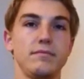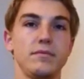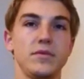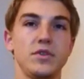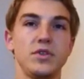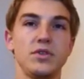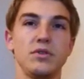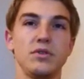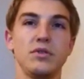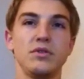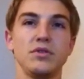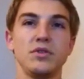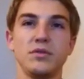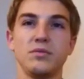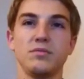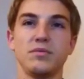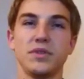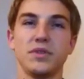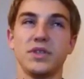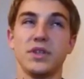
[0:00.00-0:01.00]
so those are
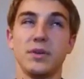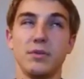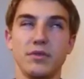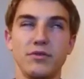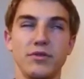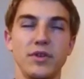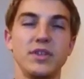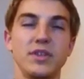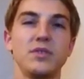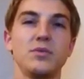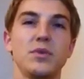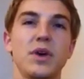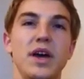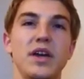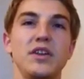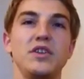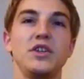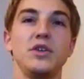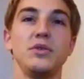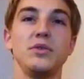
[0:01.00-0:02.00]
some of the reasons why I
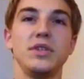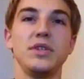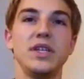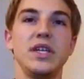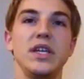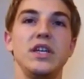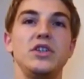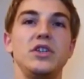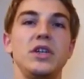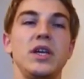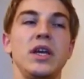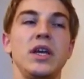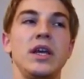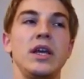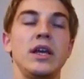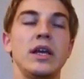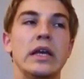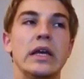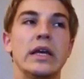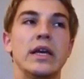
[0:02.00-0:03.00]
chose
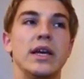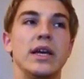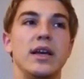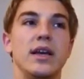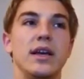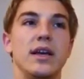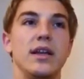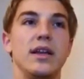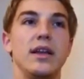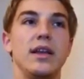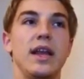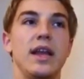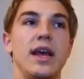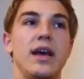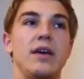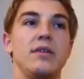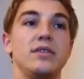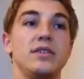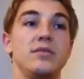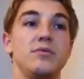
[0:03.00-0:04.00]
teaching.
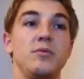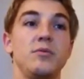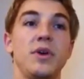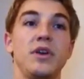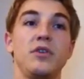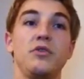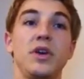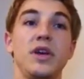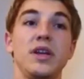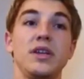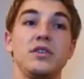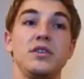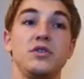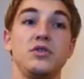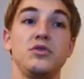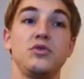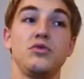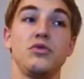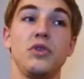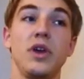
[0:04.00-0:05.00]
Now, some of my greatest
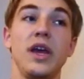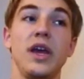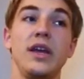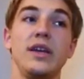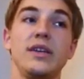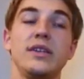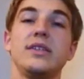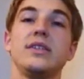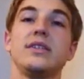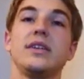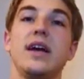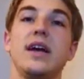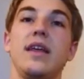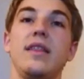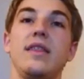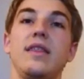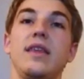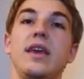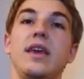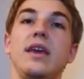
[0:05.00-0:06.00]
strengths, I
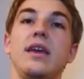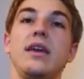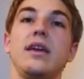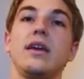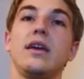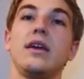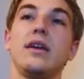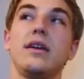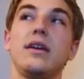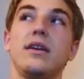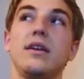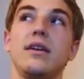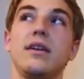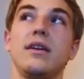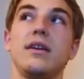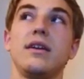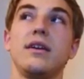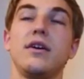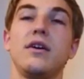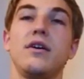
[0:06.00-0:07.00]
think,
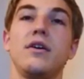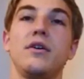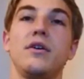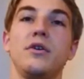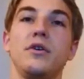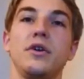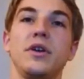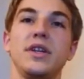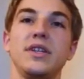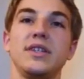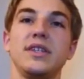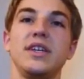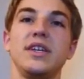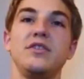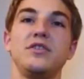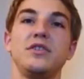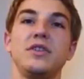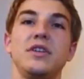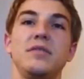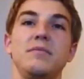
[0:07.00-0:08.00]
are
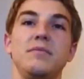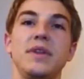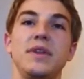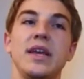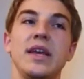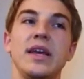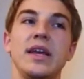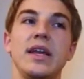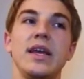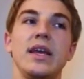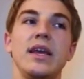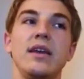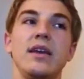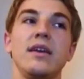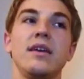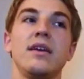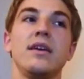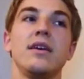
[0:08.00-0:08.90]
organization and planning.